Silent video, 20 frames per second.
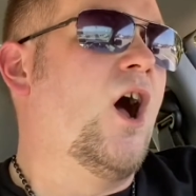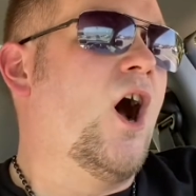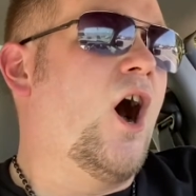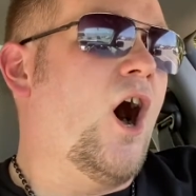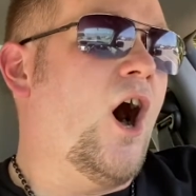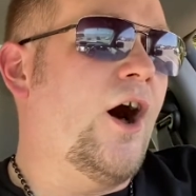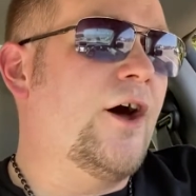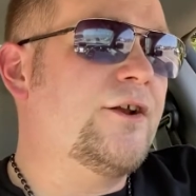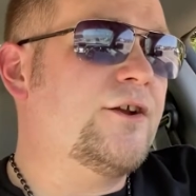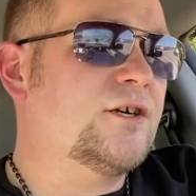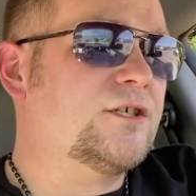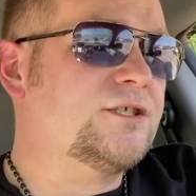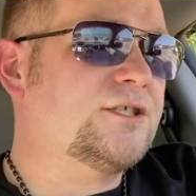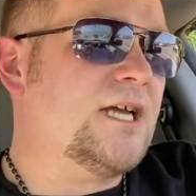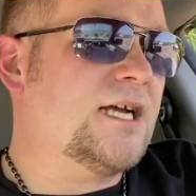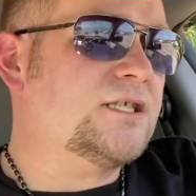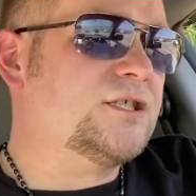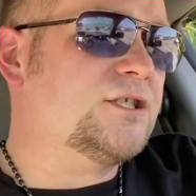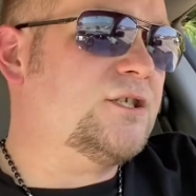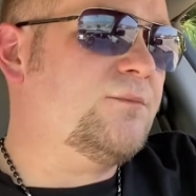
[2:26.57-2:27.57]
Under
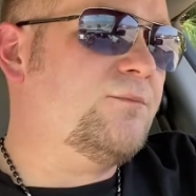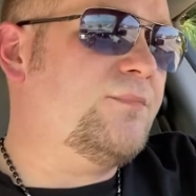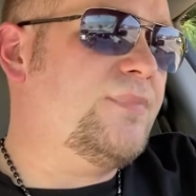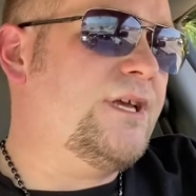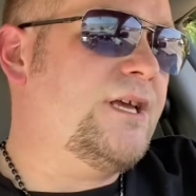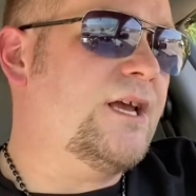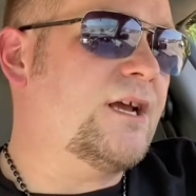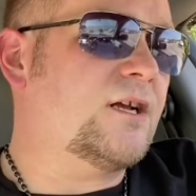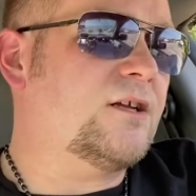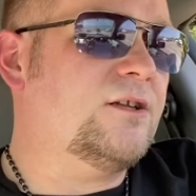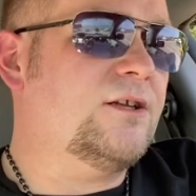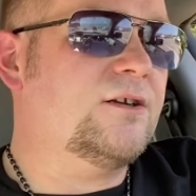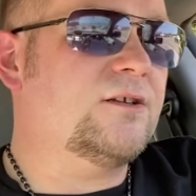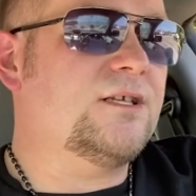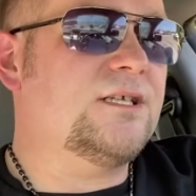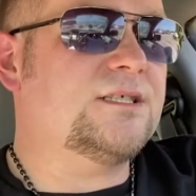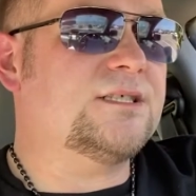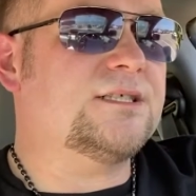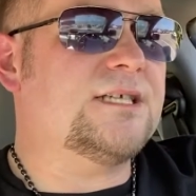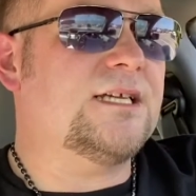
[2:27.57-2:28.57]
Section B, it
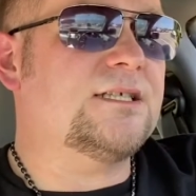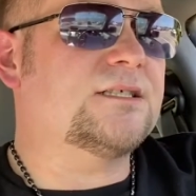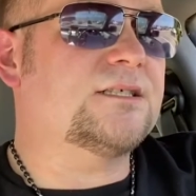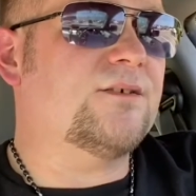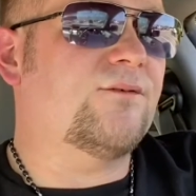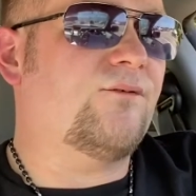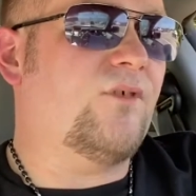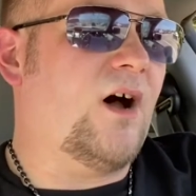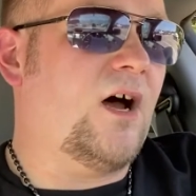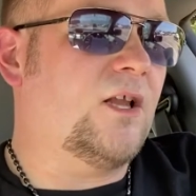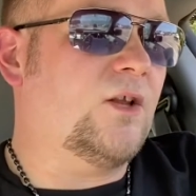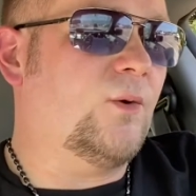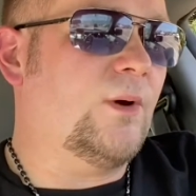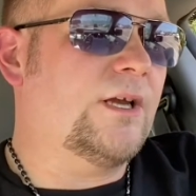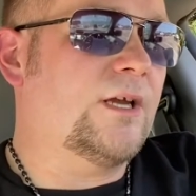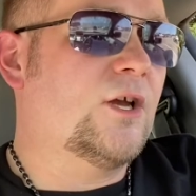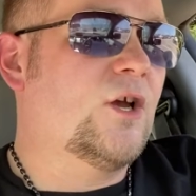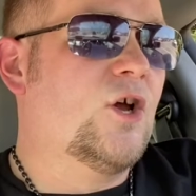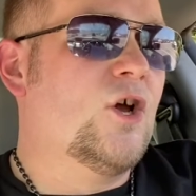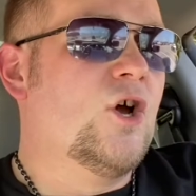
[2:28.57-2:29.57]
clearly states the
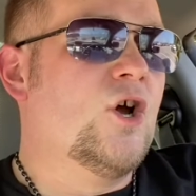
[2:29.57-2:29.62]
following: